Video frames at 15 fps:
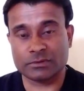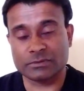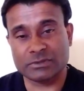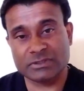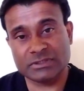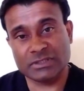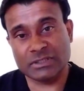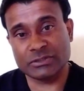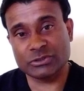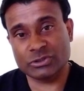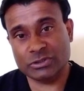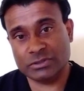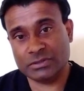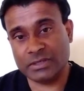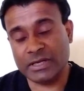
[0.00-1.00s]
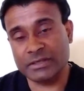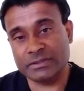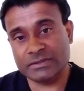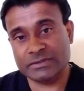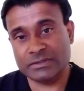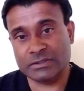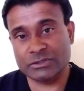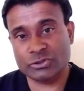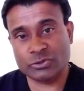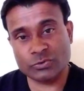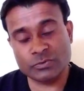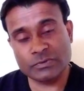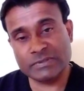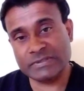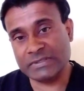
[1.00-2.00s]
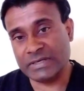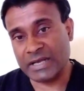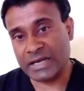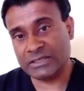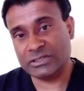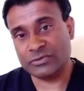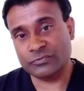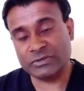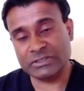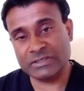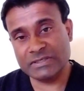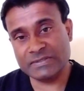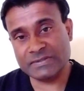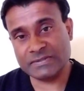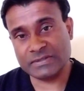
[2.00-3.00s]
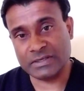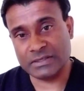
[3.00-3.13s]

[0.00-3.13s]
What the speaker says: research and research tools and activities,